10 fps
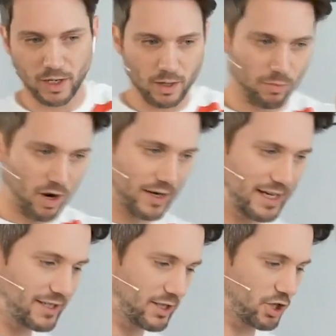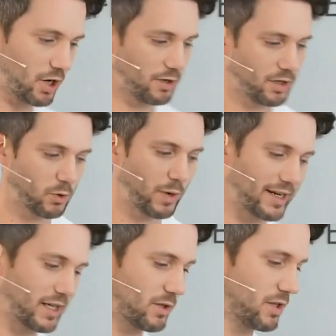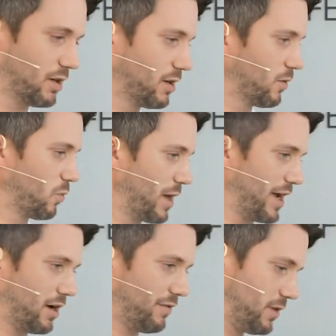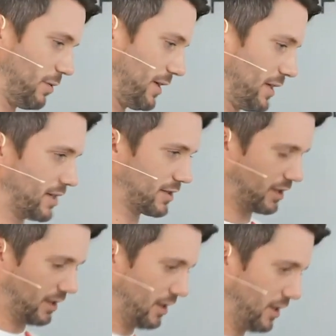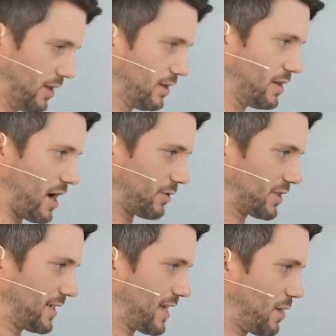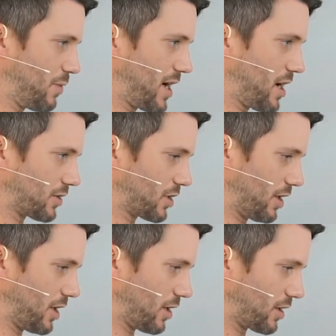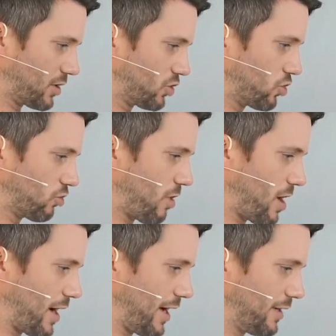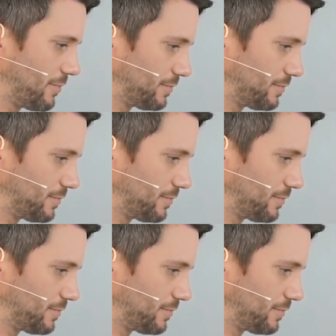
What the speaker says: But I need to show you the quickest way of doing this. Now, today we are going to try